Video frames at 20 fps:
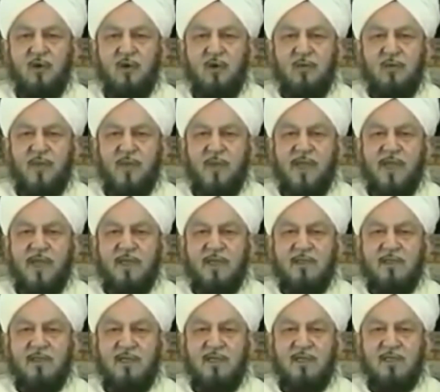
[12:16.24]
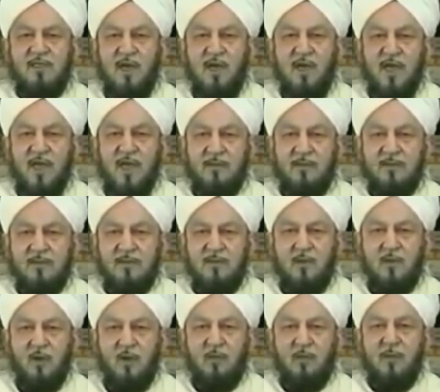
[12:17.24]
that I do not make these
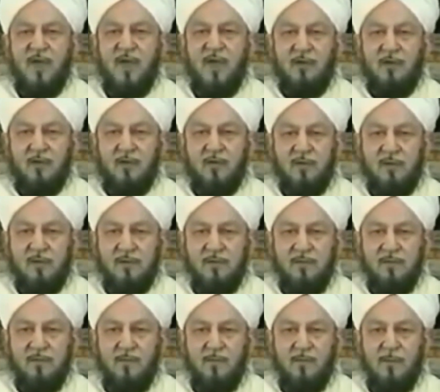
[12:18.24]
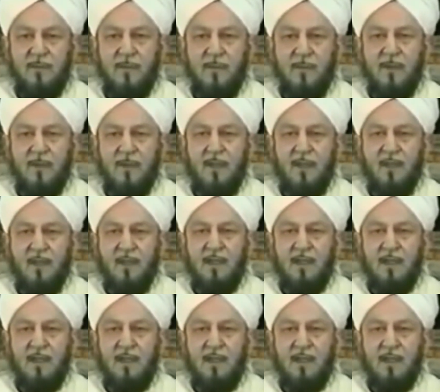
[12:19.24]
claims on my own.